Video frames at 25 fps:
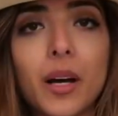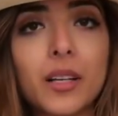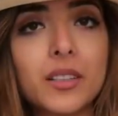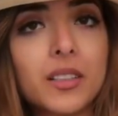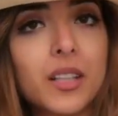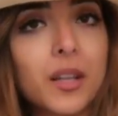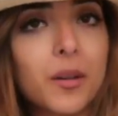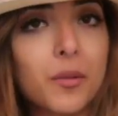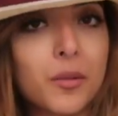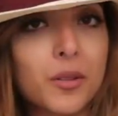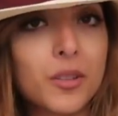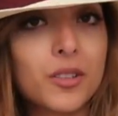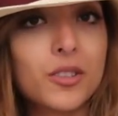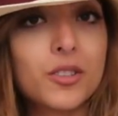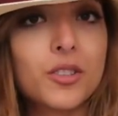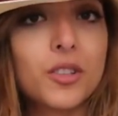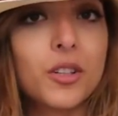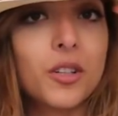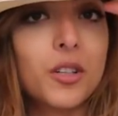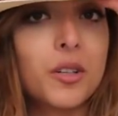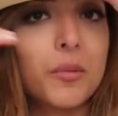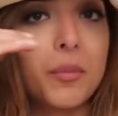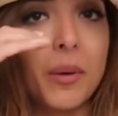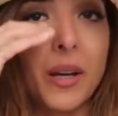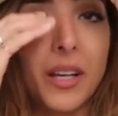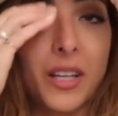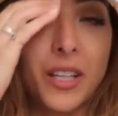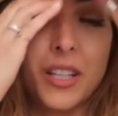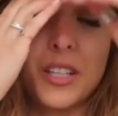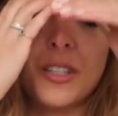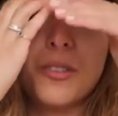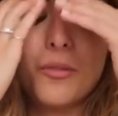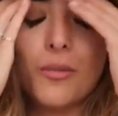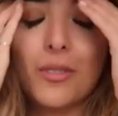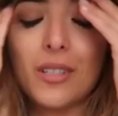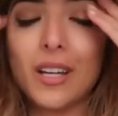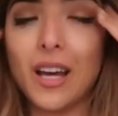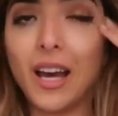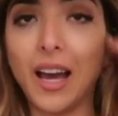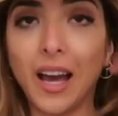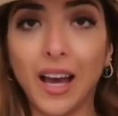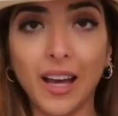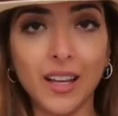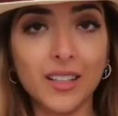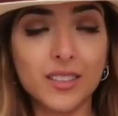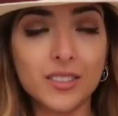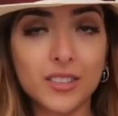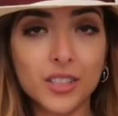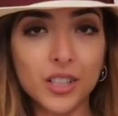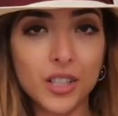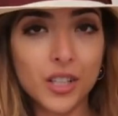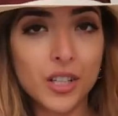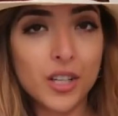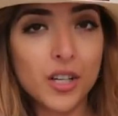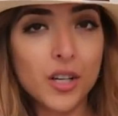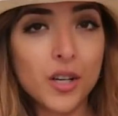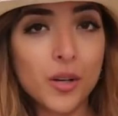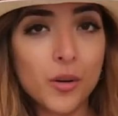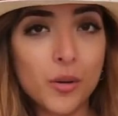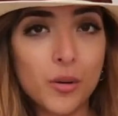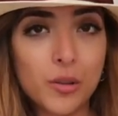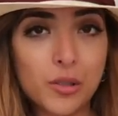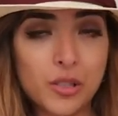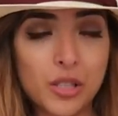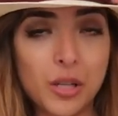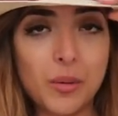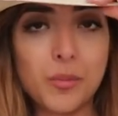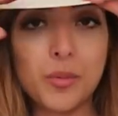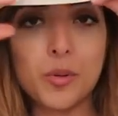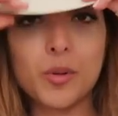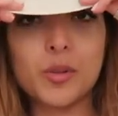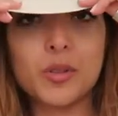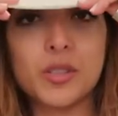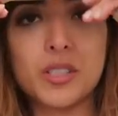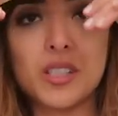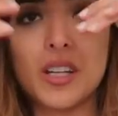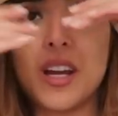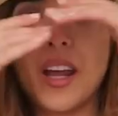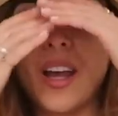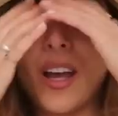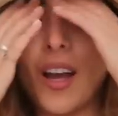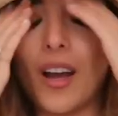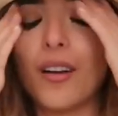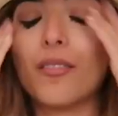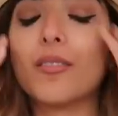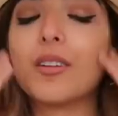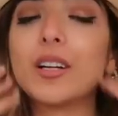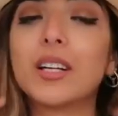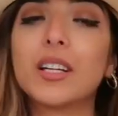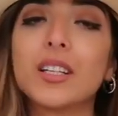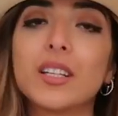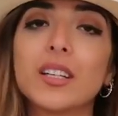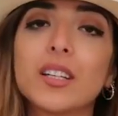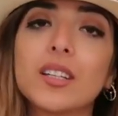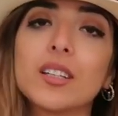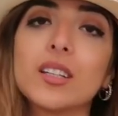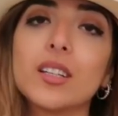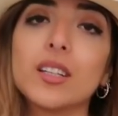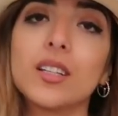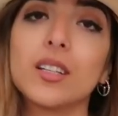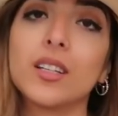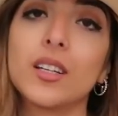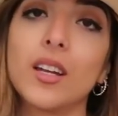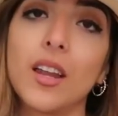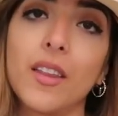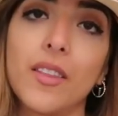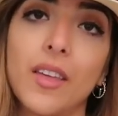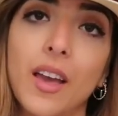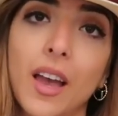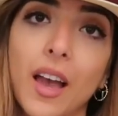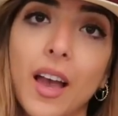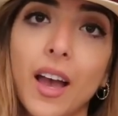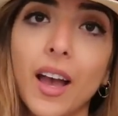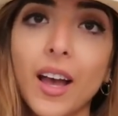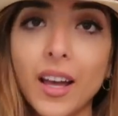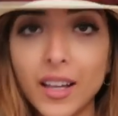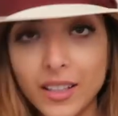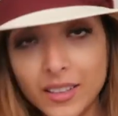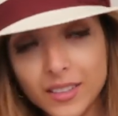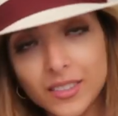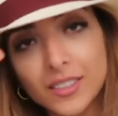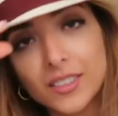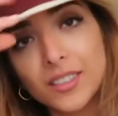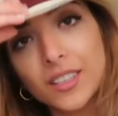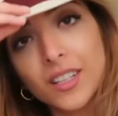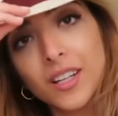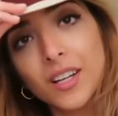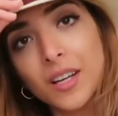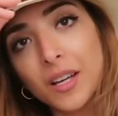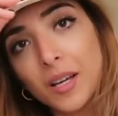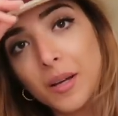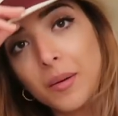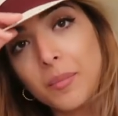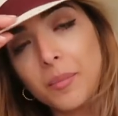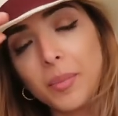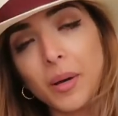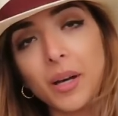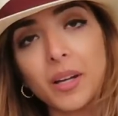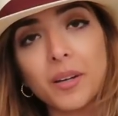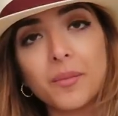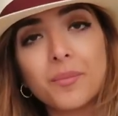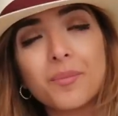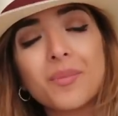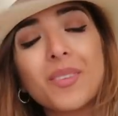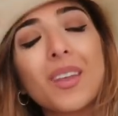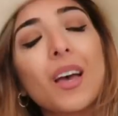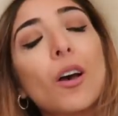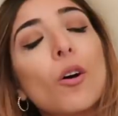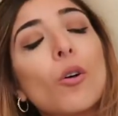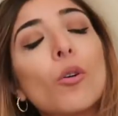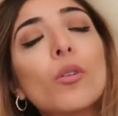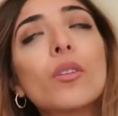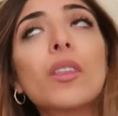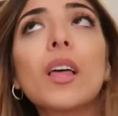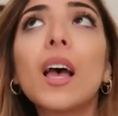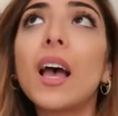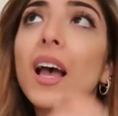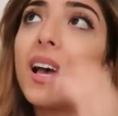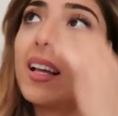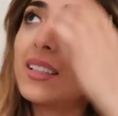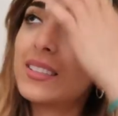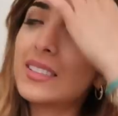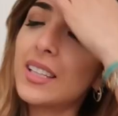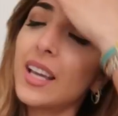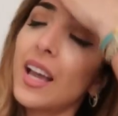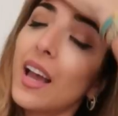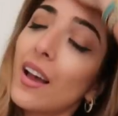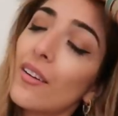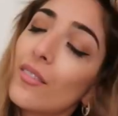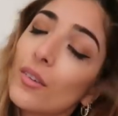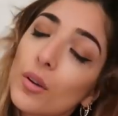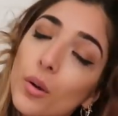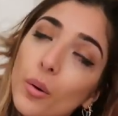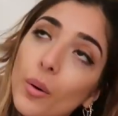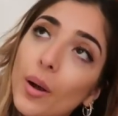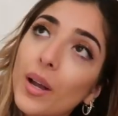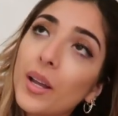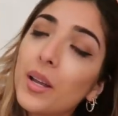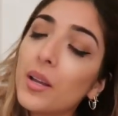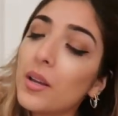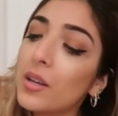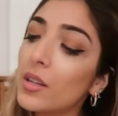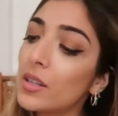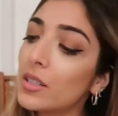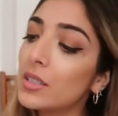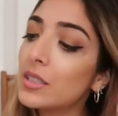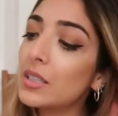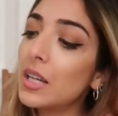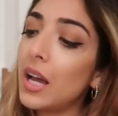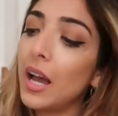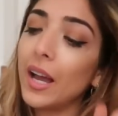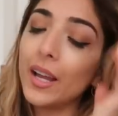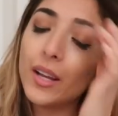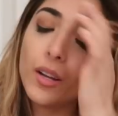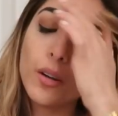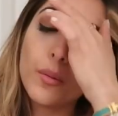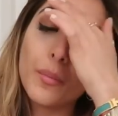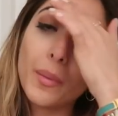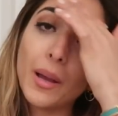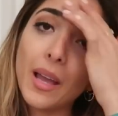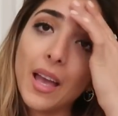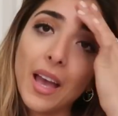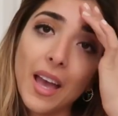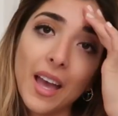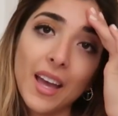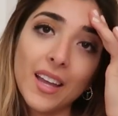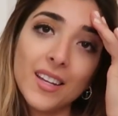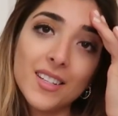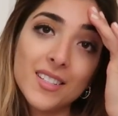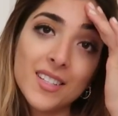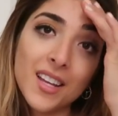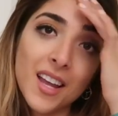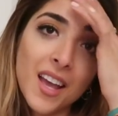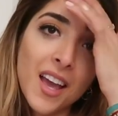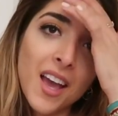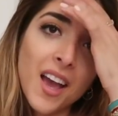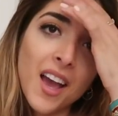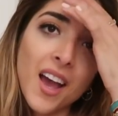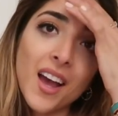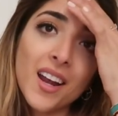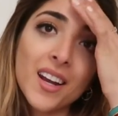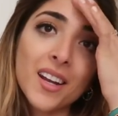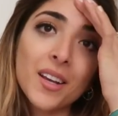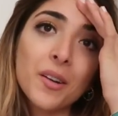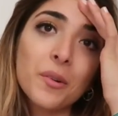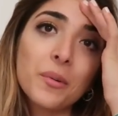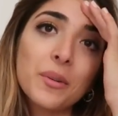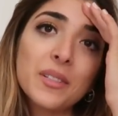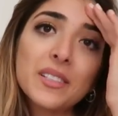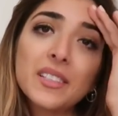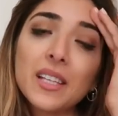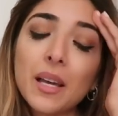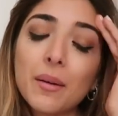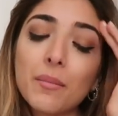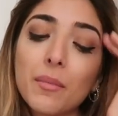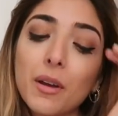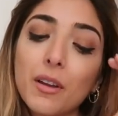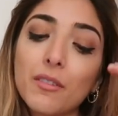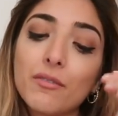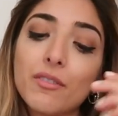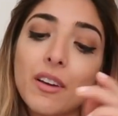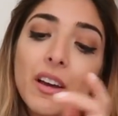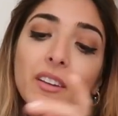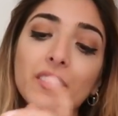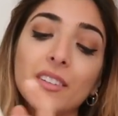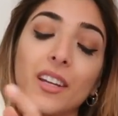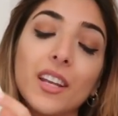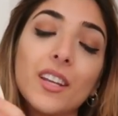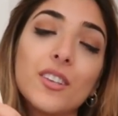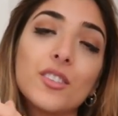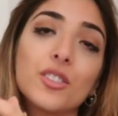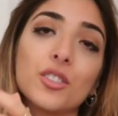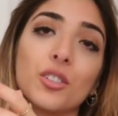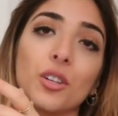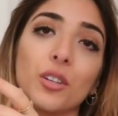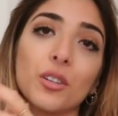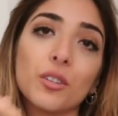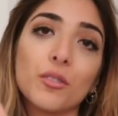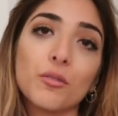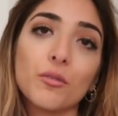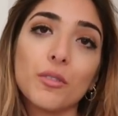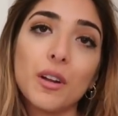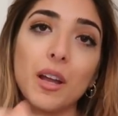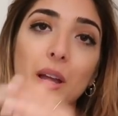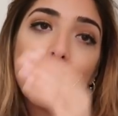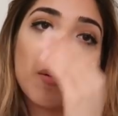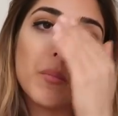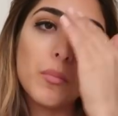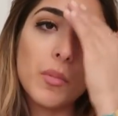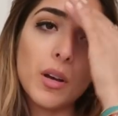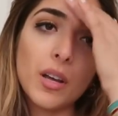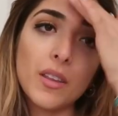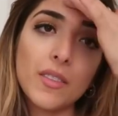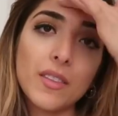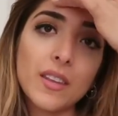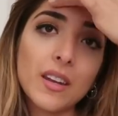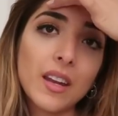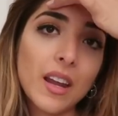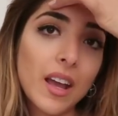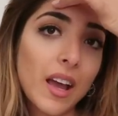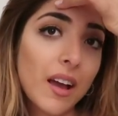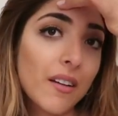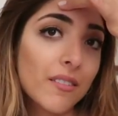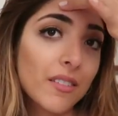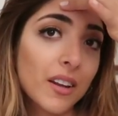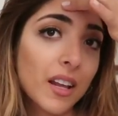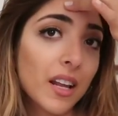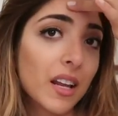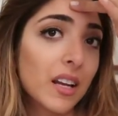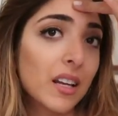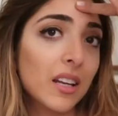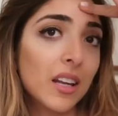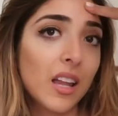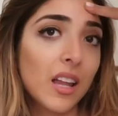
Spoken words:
But I want to show you my cute hat, which I bought today. I really didn't need another hat. But all the hats I have are quite tight on my head, and I always get my foundation on the rim, and then I have like a